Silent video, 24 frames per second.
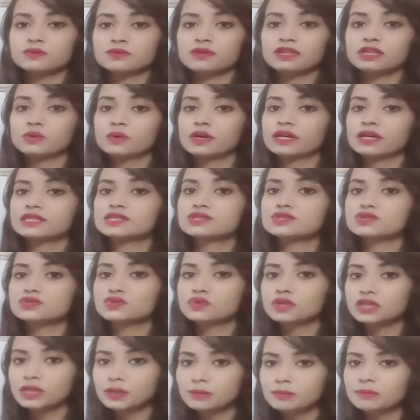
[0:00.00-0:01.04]
When you
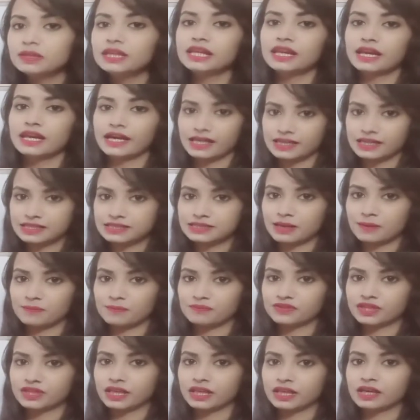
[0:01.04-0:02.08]
extremely like
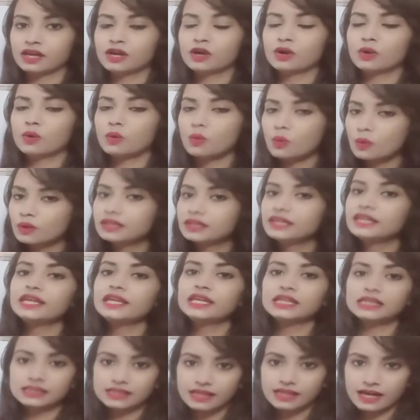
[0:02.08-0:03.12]
something,
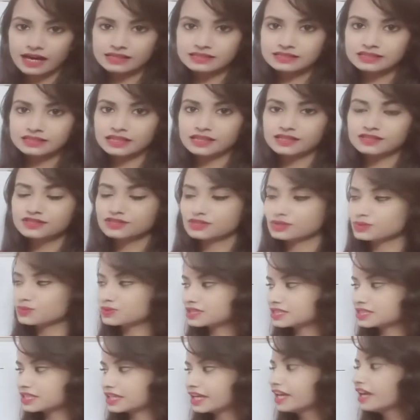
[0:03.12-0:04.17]
only in that case you
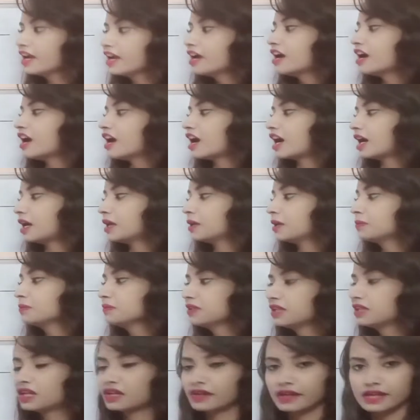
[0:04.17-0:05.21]
say I am
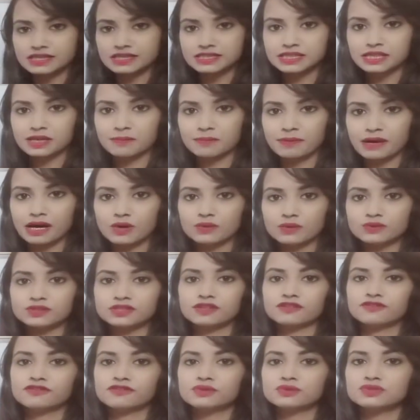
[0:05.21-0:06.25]
crazy about.
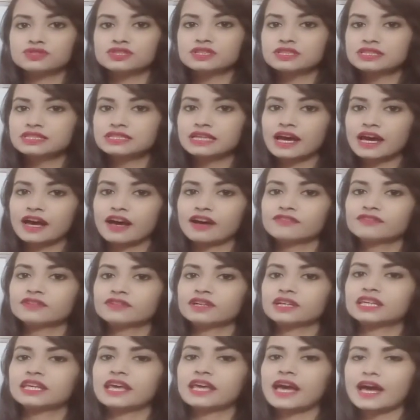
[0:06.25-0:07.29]
If you just have
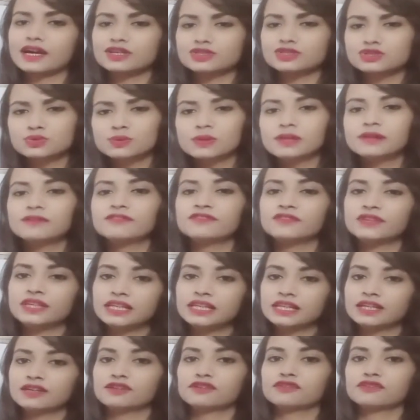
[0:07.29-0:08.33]
a casual
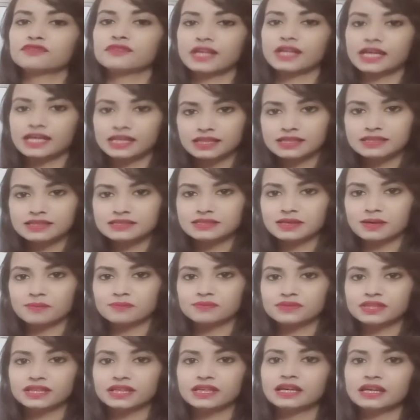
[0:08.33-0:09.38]
feeling of liking
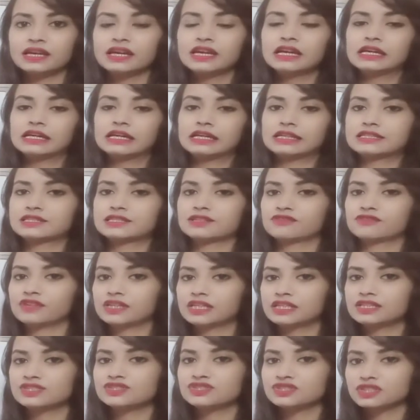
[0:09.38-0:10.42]
something, it's a
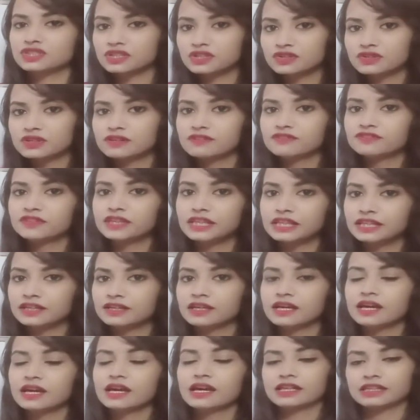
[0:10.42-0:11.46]
very general
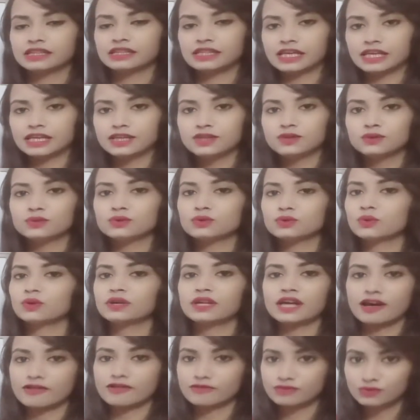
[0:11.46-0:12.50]
feeling, then you don't
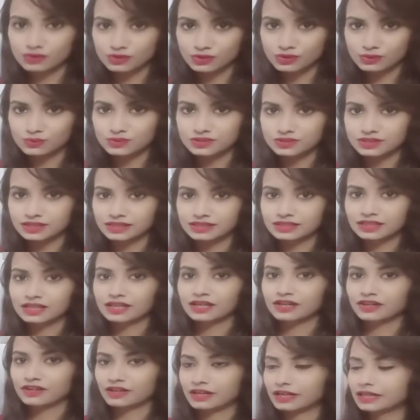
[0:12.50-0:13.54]
have to use it,
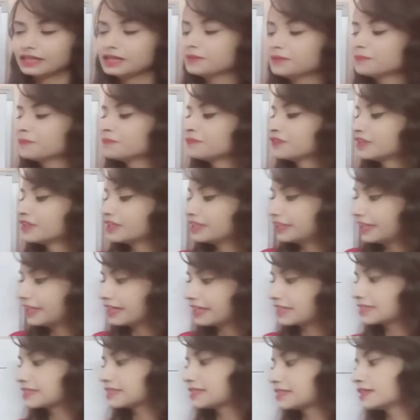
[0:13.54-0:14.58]
right?
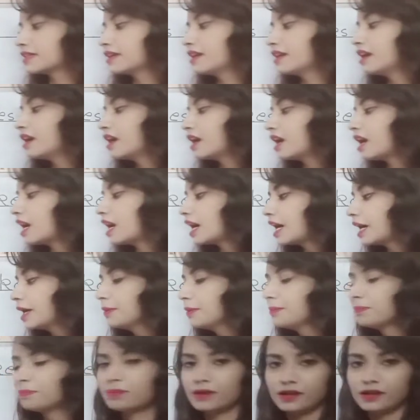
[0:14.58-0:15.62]
Next,
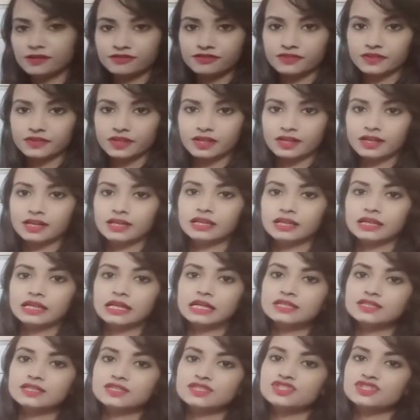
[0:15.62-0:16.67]
I prefer.
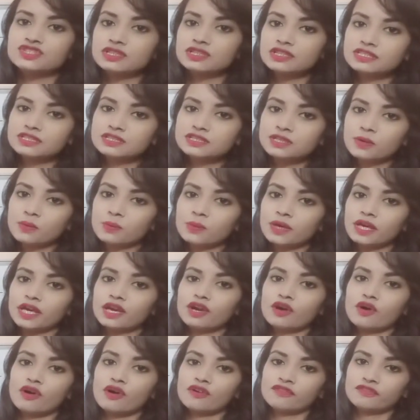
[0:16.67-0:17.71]
It's just a
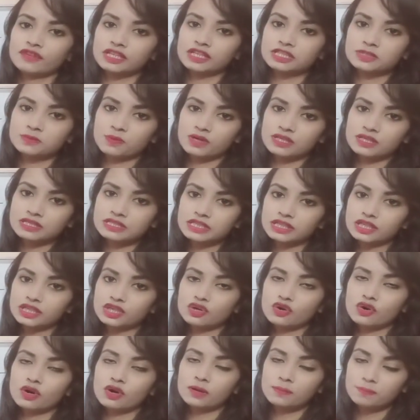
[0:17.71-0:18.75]
way of expressing
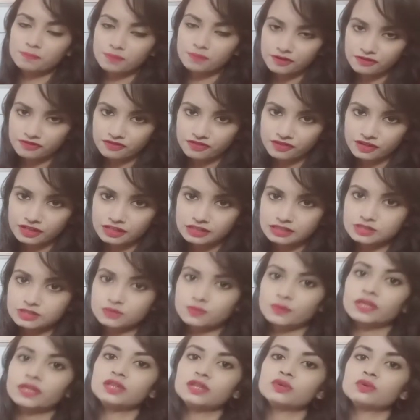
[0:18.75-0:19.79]
your preference.
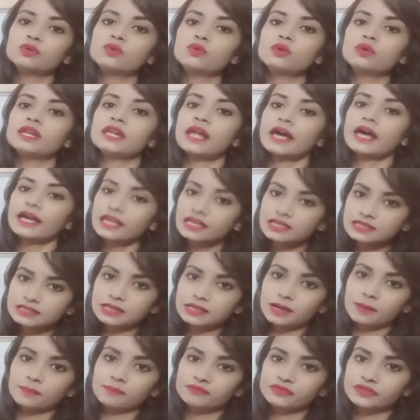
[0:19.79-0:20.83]
When you like
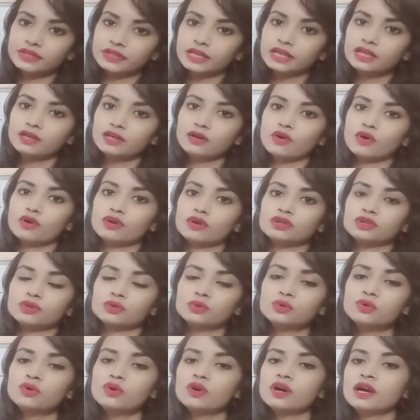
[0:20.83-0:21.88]
something or
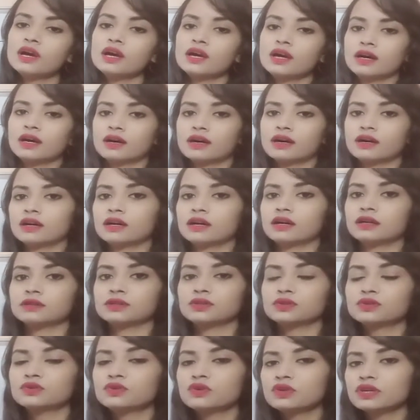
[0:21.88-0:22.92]

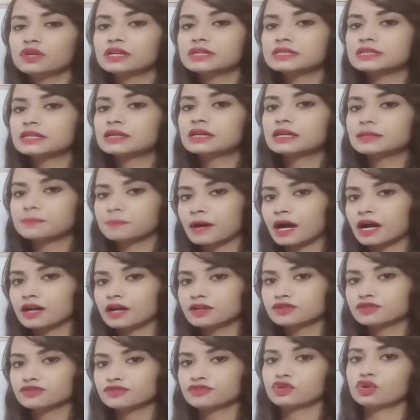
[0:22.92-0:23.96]
it is a
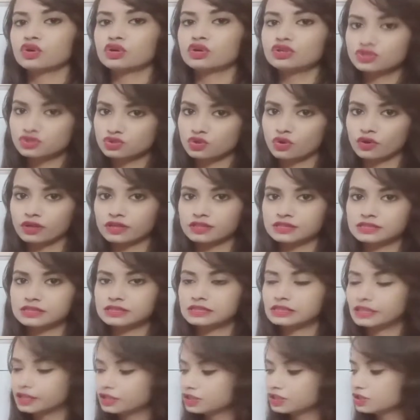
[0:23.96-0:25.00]
part of your choice,
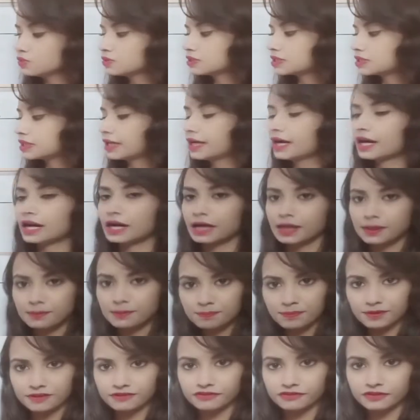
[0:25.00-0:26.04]
then you say I
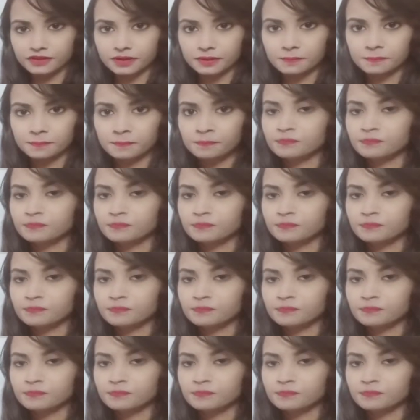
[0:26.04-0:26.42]
prefer.